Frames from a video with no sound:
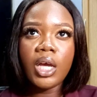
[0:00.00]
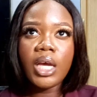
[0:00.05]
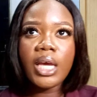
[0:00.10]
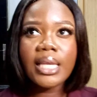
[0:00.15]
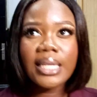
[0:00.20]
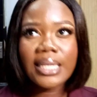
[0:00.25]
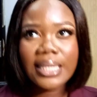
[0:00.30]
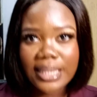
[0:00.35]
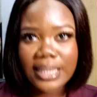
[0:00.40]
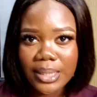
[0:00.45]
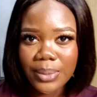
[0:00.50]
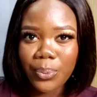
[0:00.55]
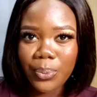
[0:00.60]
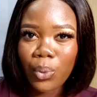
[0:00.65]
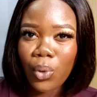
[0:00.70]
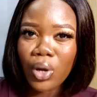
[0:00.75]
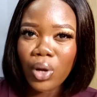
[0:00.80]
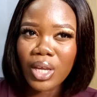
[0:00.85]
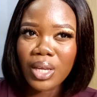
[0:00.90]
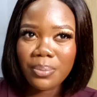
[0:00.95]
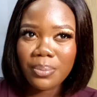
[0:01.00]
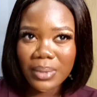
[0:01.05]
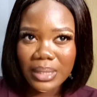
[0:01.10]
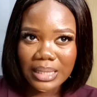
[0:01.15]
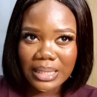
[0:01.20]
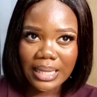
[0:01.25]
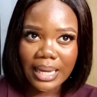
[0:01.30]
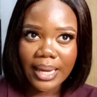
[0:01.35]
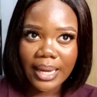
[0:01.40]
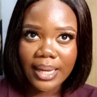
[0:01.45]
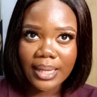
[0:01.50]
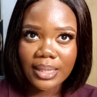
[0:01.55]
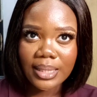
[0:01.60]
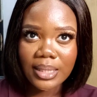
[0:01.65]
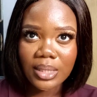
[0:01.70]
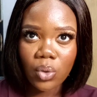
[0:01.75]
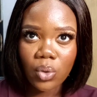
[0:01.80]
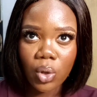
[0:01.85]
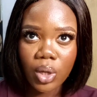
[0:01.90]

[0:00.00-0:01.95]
It is prohibited,